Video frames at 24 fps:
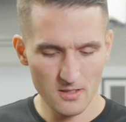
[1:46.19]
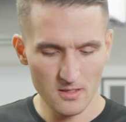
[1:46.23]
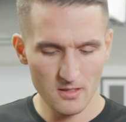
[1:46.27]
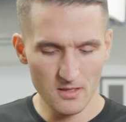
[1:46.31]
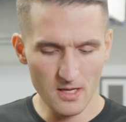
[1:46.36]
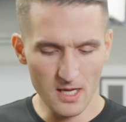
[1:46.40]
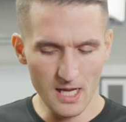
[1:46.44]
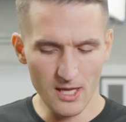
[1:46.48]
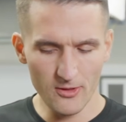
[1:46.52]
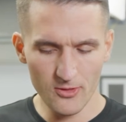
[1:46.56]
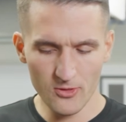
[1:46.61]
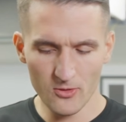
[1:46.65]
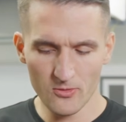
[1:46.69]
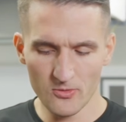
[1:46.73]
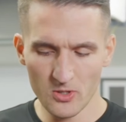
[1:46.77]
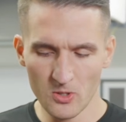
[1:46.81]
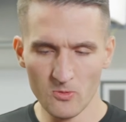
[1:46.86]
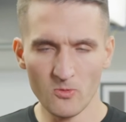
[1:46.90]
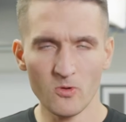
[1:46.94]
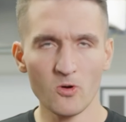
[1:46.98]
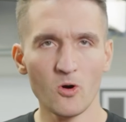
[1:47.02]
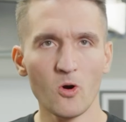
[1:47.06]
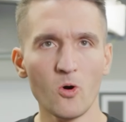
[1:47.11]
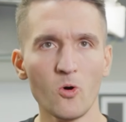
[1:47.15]
I thought they
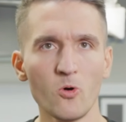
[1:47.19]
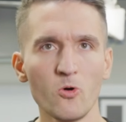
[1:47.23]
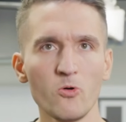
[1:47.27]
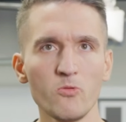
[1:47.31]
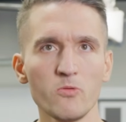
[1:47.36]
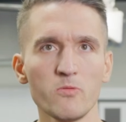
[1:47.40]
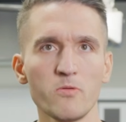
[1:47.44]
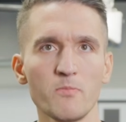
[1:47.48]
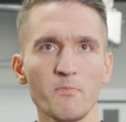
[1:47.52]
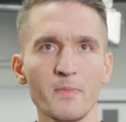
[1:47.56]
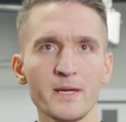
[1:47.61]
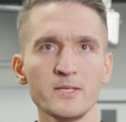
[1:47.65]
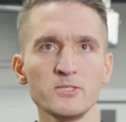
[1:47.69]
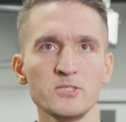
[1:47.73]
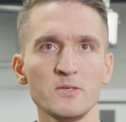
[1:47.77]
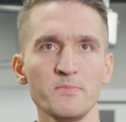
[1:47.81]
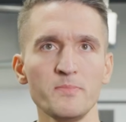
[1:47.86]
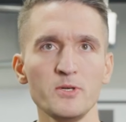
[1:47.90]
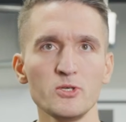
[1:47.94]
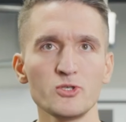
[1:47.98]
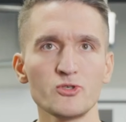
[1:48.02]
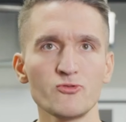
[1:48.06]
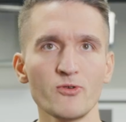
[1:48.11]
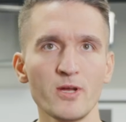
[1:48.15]
were all meant to
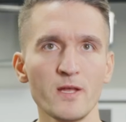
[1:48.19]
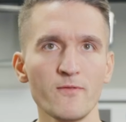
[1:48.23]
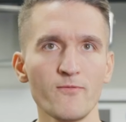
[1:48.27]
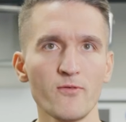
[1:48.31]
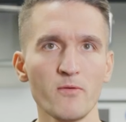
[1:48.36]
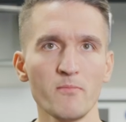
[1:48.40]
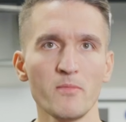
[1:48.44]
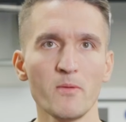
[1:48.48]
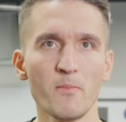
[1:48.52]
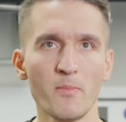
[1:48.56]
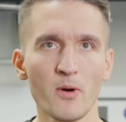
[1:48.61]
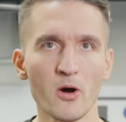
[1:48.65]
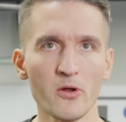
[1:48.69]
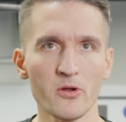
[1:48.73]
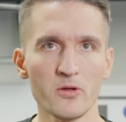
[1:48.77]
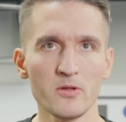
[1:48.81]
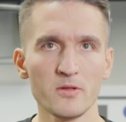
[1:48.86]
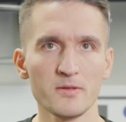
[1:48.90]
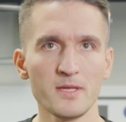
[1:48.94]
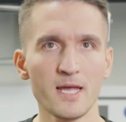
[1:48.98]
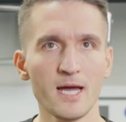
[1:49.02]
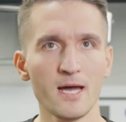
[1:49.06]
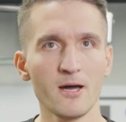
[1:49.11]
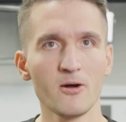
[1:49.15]
be straight from the
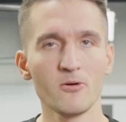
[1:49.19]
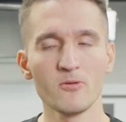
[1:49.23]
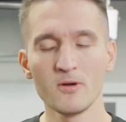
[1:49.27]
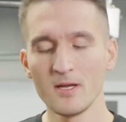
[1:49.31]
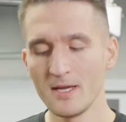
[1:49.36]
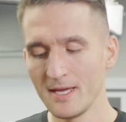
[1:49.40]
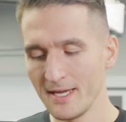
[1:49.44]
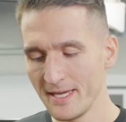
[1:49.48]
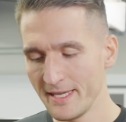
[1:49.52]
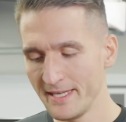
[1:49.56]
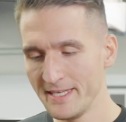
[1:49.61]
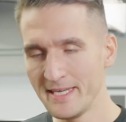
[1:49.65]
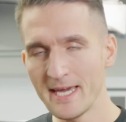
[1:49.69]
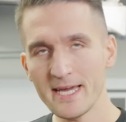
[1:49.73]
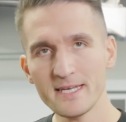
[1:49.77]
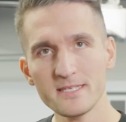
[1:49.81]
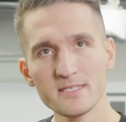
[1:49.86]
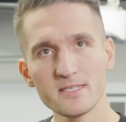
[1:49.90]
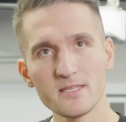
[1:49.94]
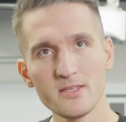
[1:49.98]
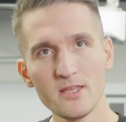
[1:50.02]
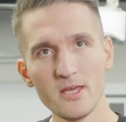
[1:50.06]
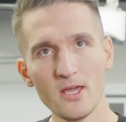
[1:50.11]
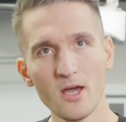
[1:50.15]
bottle. Now,
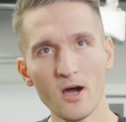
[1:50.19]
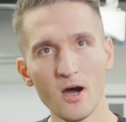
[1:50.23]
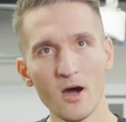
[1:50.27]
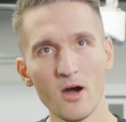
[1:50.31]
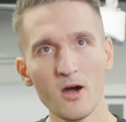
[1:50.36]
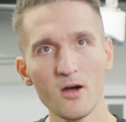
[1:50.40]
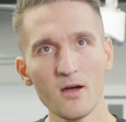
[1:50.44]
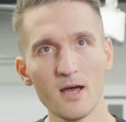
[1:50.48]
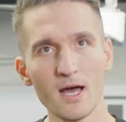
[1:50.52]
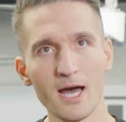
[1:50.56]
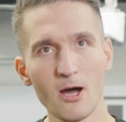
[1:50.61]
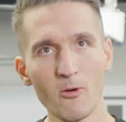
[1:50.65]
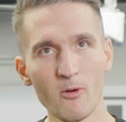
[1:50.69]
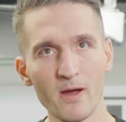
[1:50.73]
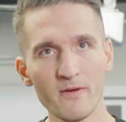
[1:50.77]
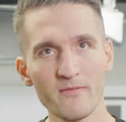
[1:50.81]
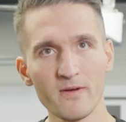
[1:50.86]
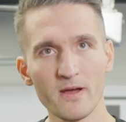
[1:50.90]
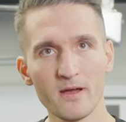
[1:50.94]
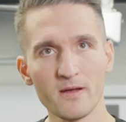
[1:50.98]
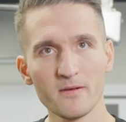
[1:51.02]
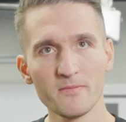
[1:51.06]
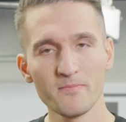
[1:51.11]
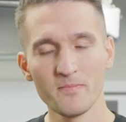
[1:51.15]
yes, they are.
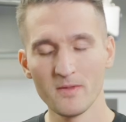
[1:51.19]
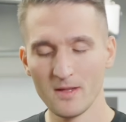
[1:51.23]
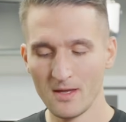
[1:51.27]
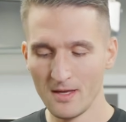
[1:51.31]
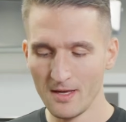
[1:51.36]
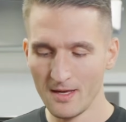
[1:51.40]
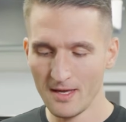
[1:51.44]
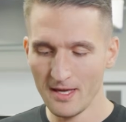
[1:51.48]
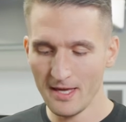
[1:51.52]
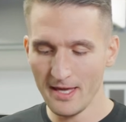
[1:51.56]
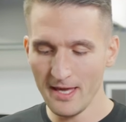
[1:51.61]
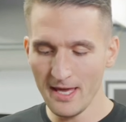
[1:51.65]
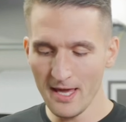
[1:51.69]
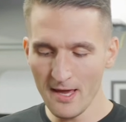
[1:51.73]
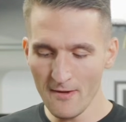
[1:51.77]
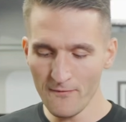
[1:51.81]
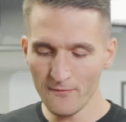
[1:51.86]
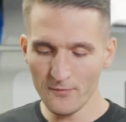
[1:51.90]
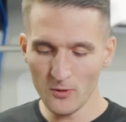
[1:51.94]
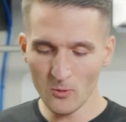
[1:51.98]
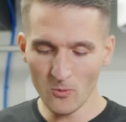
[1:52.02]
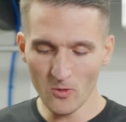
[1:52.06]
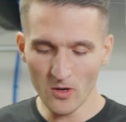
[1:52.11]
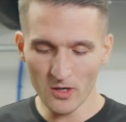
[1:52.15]
However,
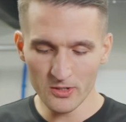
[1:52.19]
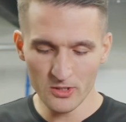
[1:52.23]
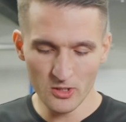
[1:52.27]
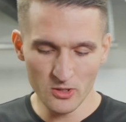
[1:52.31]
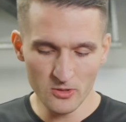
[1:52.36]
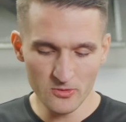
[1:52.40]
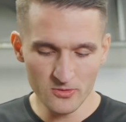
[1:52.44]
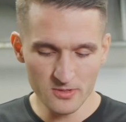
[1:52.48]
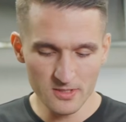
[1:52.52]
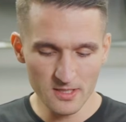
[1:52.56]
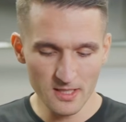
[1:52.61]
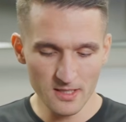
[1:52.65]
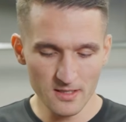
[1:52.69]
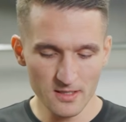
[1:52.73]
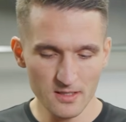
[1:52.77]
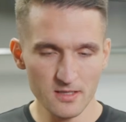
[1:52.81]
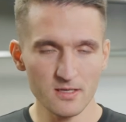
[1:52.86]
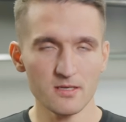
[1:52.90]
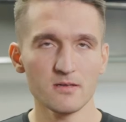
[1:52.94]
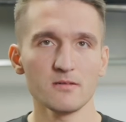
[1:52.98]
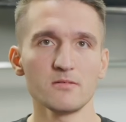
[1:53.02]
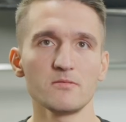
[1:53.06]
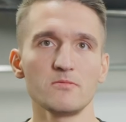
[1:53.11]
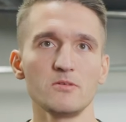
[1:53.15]
if you are using,
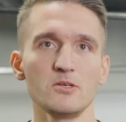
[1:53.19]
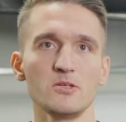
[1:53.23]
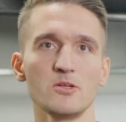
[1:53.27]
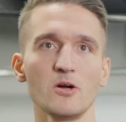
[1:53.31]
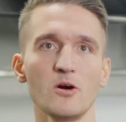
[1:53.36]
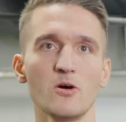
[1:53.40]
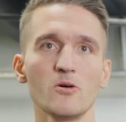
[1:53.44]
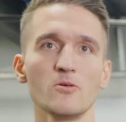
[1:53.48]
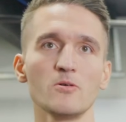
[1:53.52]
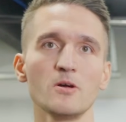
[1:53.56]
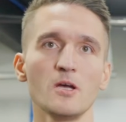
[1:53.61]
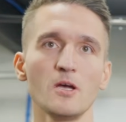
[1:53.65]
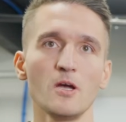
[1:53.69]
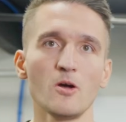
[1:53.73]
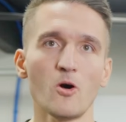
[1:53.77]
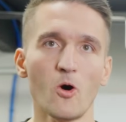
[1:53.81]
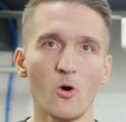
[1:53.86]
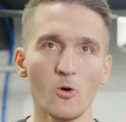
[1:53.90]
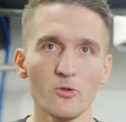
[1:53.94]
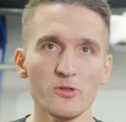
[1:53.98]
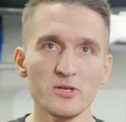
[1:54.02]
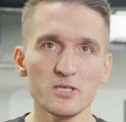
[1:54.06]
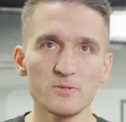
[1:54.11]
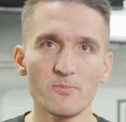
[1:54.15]

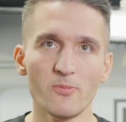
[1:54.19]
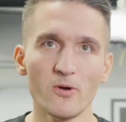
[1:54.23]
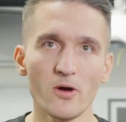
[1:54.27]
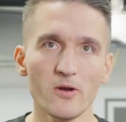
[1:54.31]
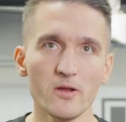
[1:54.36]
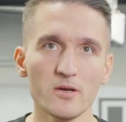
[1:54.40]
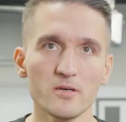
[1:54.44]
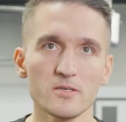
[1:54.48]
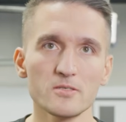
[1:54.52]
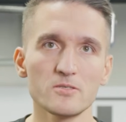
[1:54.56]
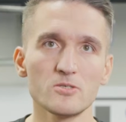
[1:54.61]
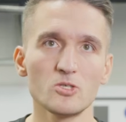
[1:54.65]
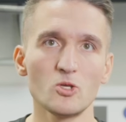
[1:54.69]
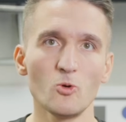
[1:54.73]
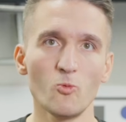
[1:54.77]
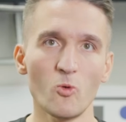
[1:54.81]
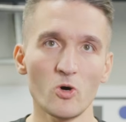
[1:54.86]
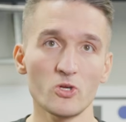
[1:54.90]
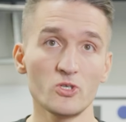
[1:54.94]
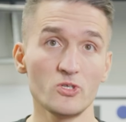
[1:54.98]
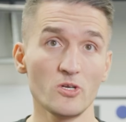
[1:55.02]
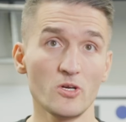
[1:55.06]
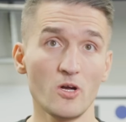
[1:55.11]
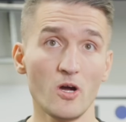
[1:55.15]
all these products to
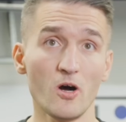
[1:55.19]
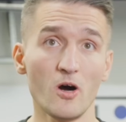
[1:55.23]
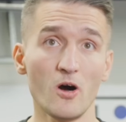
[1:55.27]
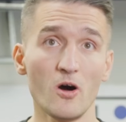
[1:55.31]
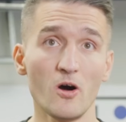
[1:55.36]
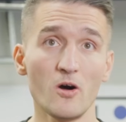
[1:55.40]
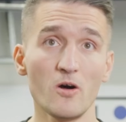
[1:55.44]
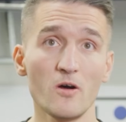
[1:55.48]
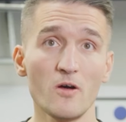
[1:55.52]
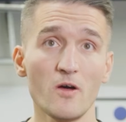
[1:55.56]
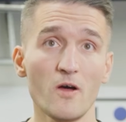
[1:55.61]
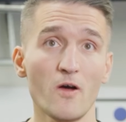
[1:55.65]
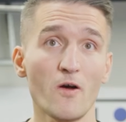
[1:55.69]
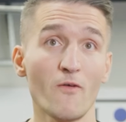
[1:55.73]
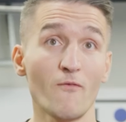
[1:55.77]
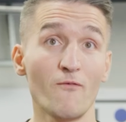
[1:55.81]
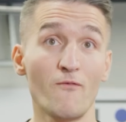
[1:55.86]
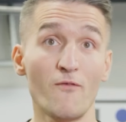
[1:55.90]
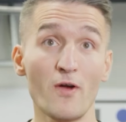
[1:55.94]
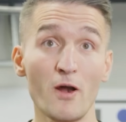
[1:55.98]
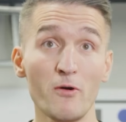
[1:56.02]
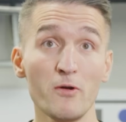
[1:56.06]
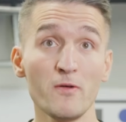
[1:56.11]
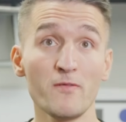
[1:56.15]
wash your car
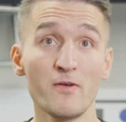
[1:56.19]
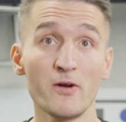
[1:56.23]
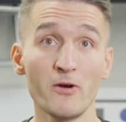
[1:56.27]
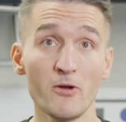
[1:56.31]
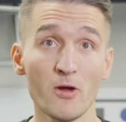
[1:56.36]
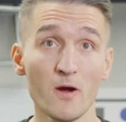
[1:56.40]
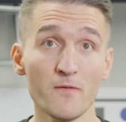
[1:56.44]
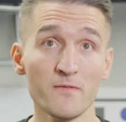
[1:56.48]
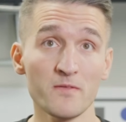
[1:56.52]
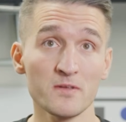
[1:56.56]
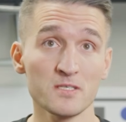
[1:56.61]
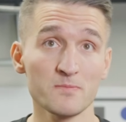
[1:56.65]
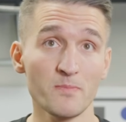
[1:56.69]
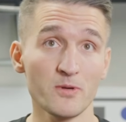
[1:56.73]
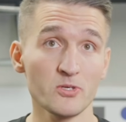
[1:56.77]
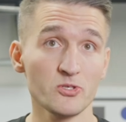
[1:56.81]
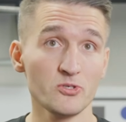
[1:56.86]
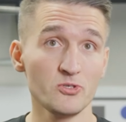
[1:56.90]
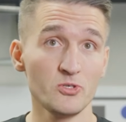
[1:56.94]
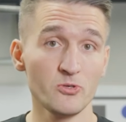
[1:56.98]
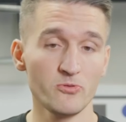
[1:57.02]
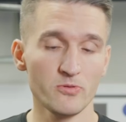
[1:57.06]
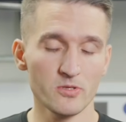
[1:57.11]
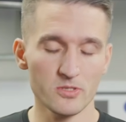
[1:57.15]
very often,
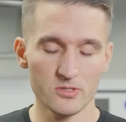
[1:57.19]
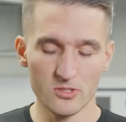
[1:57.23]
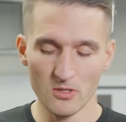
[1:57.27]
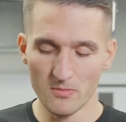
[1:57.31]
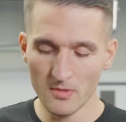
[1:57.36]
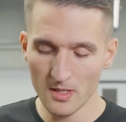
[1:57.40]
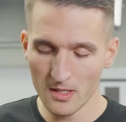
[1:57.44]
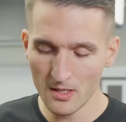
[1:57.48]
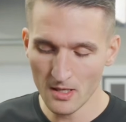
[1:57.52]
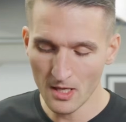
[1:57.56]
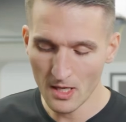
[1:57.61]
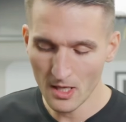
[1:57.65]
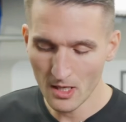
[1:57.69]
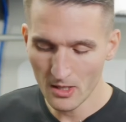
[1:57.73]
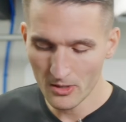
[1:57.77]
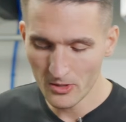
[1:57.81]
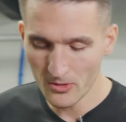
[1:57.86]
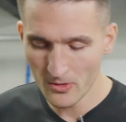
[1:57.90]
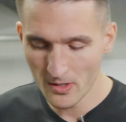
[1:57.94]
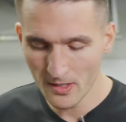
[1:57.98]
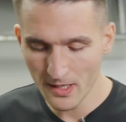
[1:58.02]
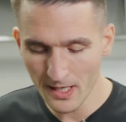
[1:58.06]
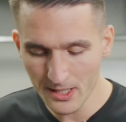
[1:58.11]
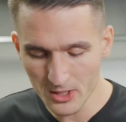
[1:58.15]
especially during the summer,
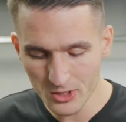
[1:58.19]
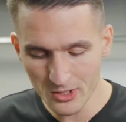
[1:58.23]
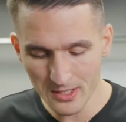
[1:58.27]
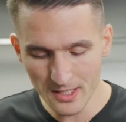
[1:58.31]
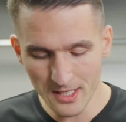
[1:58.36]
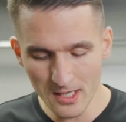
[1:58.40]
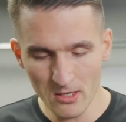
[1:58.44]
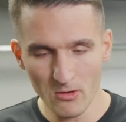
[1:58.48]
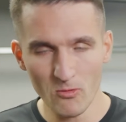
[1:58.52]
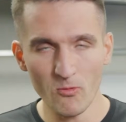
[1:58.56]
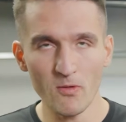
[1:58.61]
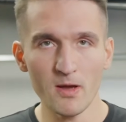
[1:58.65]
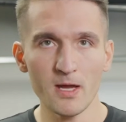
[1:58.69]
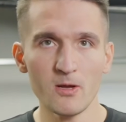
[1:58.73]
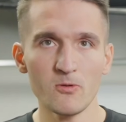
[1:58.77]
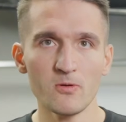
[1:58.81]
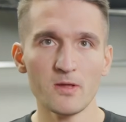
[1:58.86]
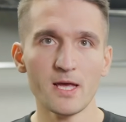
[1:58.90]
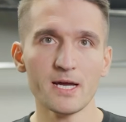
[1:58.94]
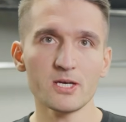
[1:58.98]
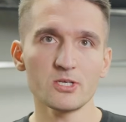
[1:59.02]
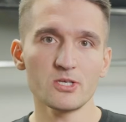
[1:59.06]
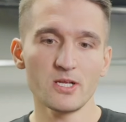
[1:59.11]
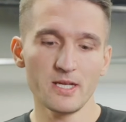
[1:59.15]
you can actually get away with
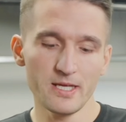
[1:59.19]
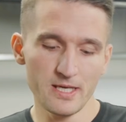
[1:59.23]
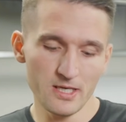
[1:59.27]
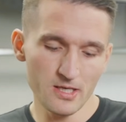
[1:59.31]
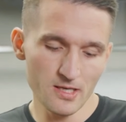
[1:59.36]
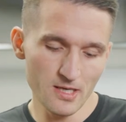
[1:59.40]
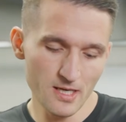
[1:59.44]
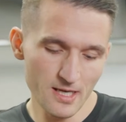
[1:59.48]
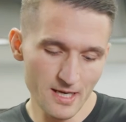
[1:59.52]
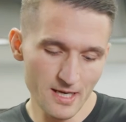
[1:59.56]
actually